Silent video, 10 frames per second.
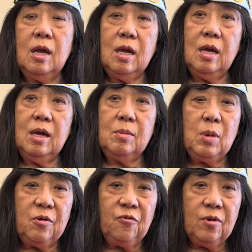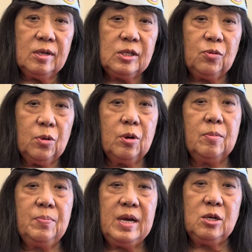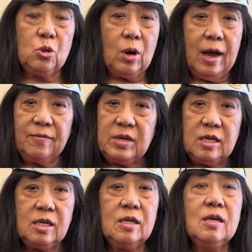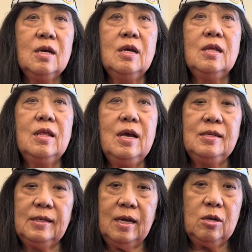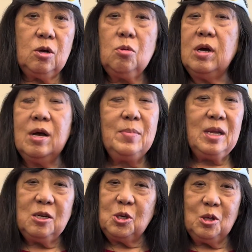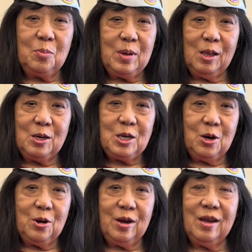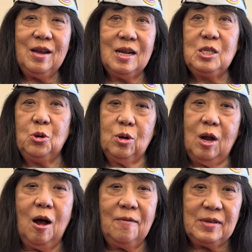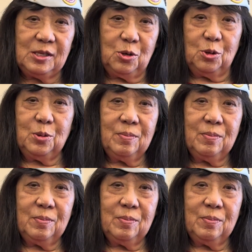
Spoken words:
and my friends were being drafted, they said, don't come into the military unless you're an officer.